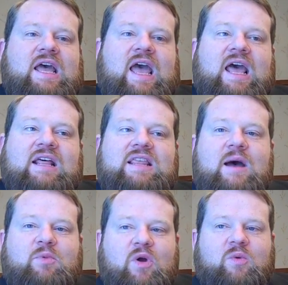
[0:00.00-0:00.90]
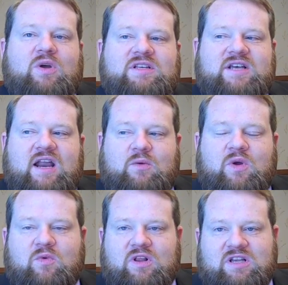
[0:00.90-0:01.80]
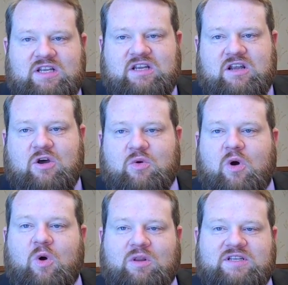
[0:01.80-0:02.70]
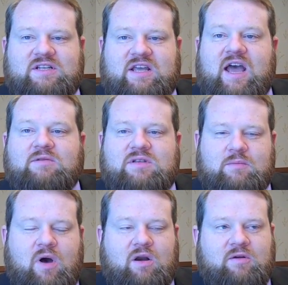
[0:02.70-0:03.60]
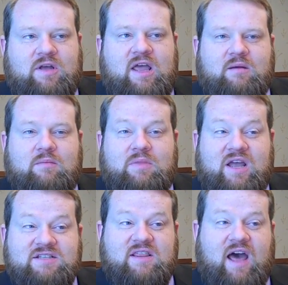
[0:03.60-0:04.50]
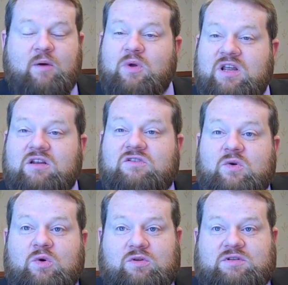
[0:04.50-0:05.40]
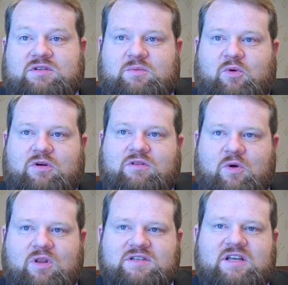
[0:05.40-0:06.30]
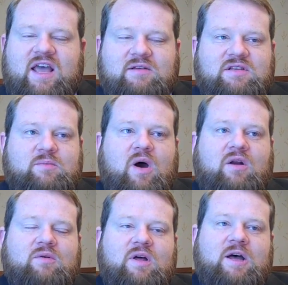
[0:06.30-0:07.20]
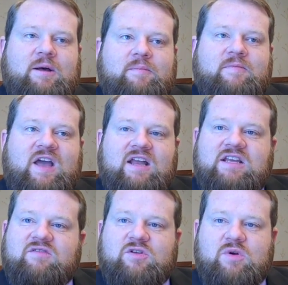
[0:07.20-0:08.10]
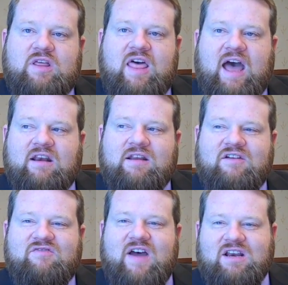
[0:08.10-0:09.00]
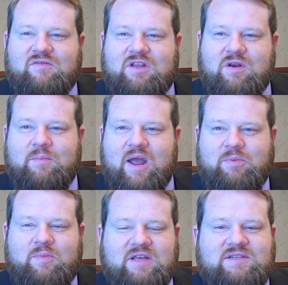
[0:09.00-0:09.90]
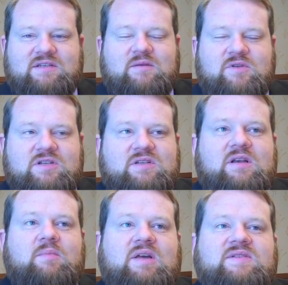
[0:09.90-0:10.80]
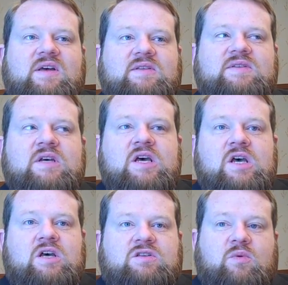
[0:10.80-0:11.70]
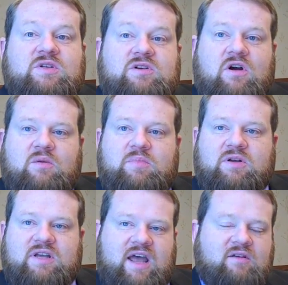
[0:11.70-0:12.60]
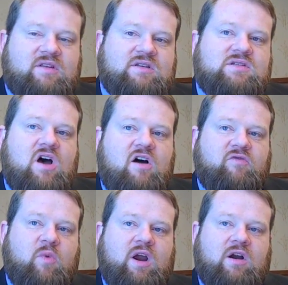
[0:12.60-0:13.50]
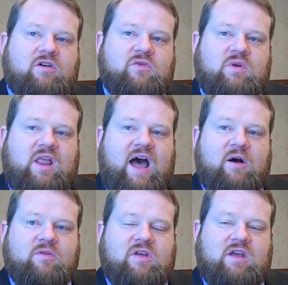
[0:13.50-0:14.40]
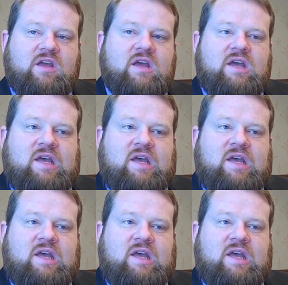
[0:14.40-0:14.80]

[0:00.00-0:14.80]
And at that point, we decided we really needed to go to a holistic counseling model. And because of that, we needed tools to support the holistic counseling model. The idea of doing that effectively in a paper-based system just didn't make sense. So we started building out this software to allow the